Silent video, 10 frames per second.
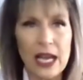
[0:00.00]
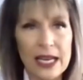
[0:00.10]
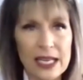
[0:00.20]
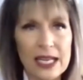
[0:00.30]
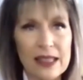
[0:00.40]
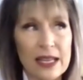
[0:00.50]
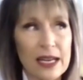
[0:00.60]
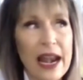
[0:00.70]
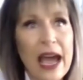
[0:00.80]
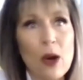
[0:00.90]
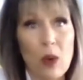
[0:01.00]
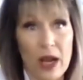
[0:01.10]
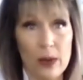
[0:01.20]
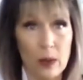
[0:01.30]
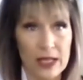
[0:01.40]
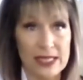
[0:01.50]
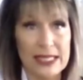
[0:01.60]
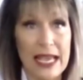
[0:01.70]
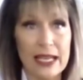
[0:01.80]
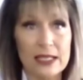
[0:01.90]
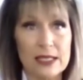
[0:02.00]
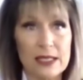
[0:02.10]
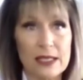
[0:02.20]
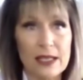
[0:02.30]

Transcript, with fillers: I needed the now what, what's next.